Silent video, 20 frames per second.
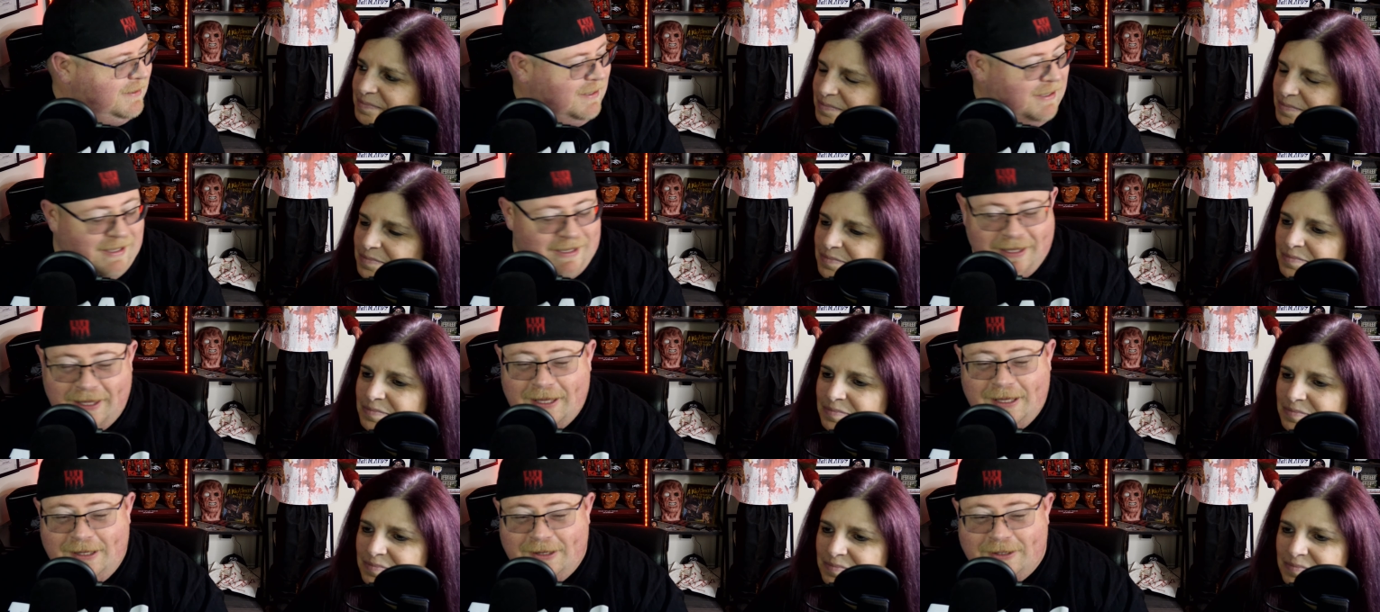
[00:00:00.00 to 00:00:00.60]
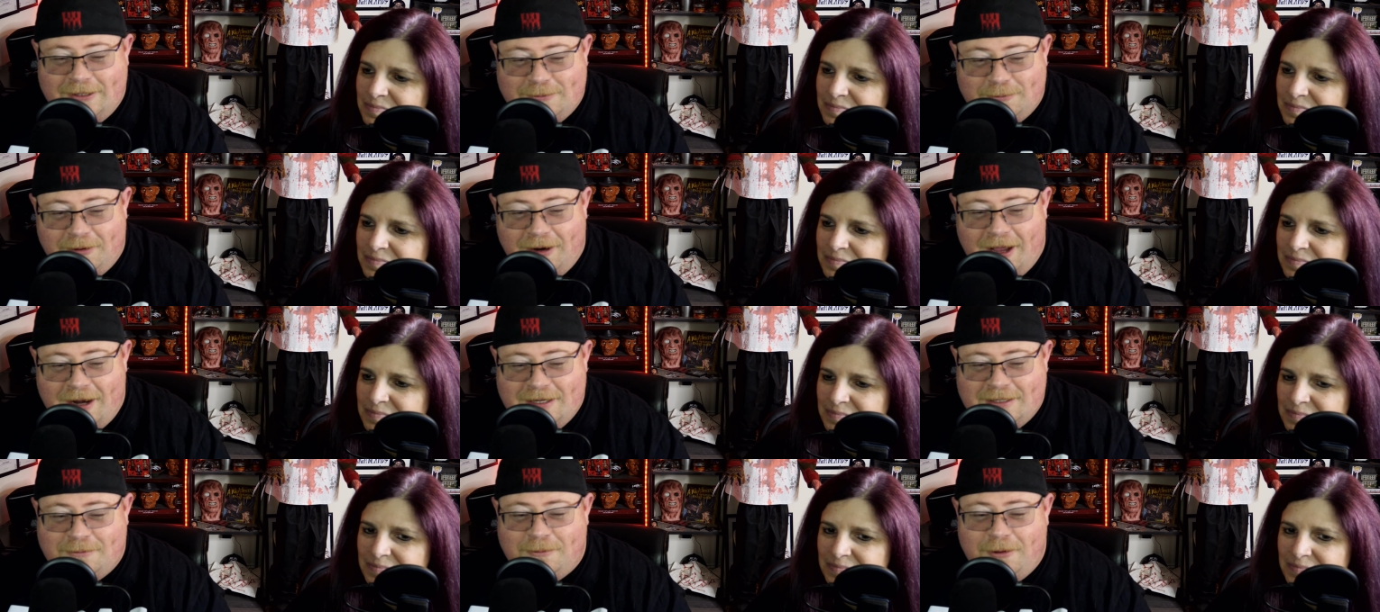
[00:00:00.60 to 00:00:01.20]
Speaker 1: Hey, at least we're
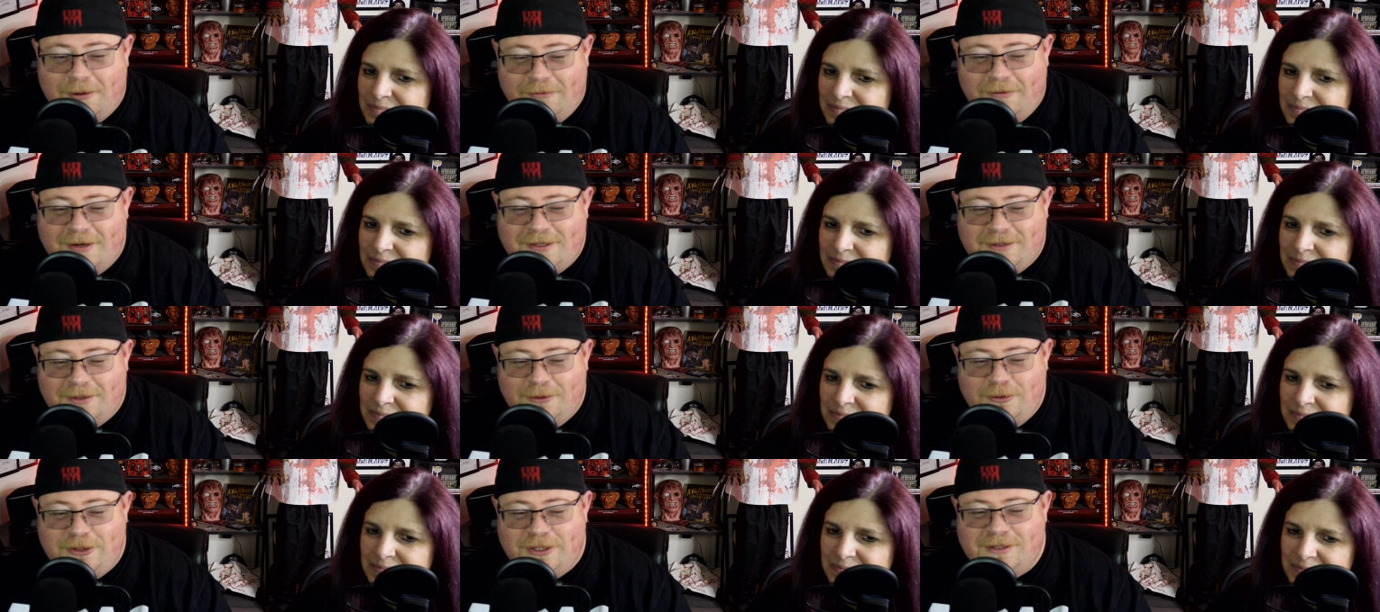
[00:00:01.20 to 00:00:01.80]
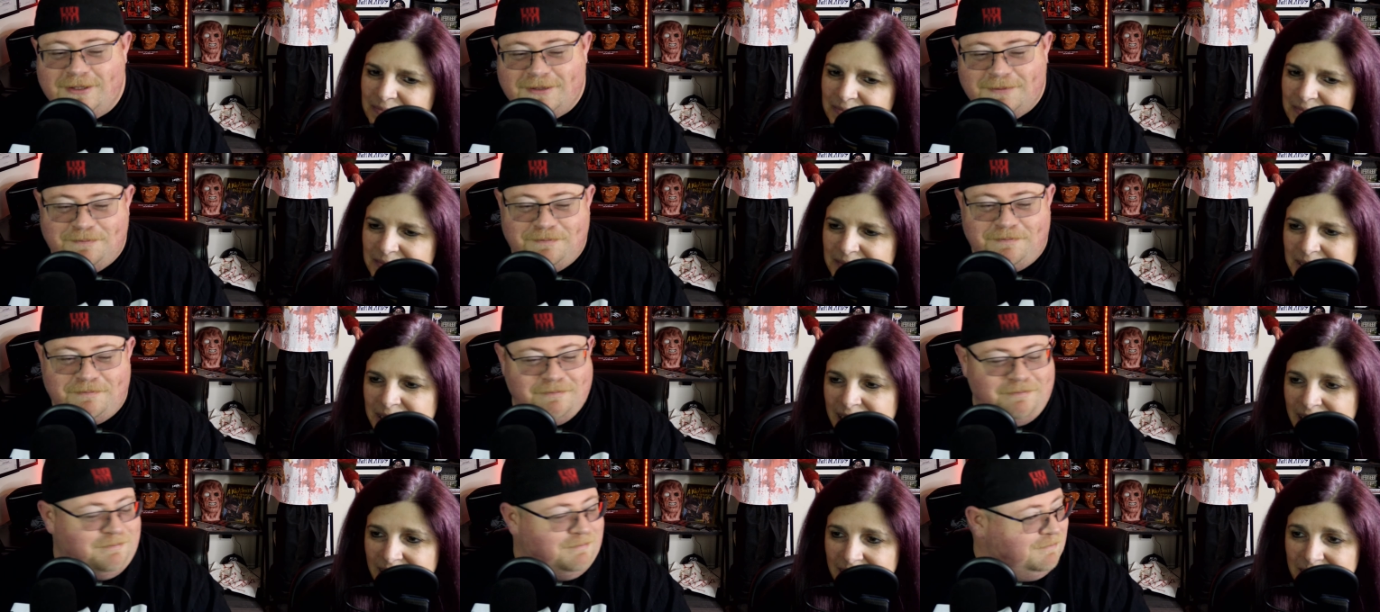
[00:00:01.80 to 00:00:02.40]
honest with our resolutions.
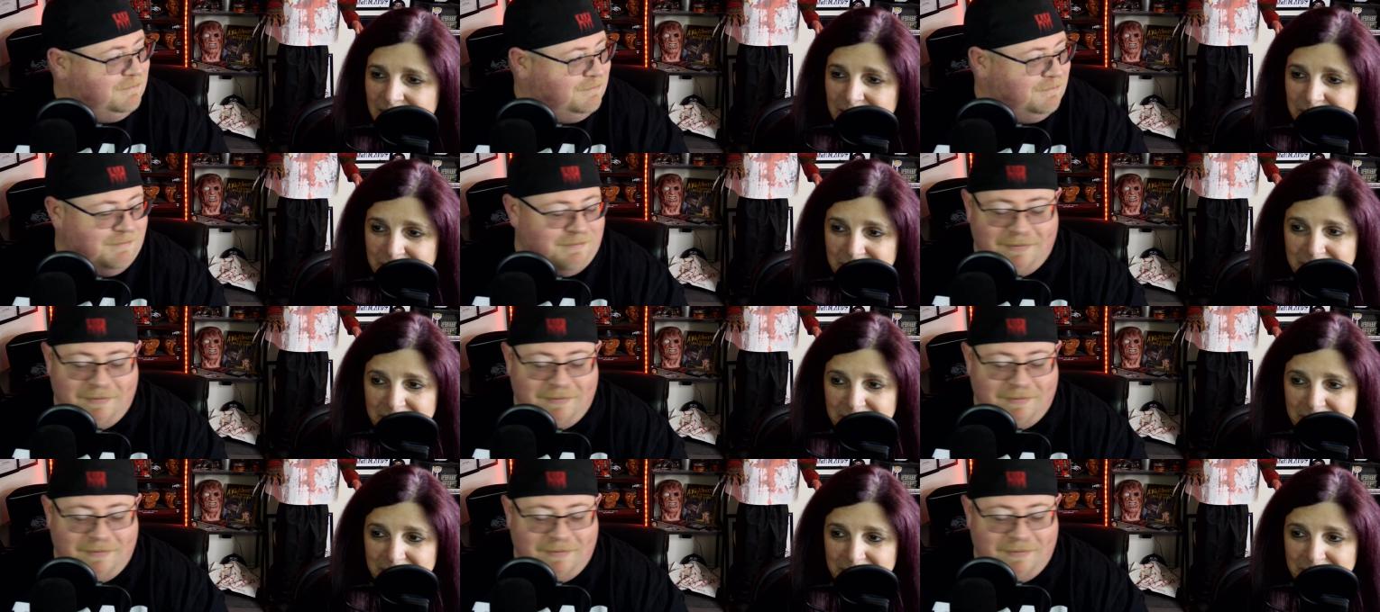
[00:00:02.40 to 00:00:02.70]
Yeah.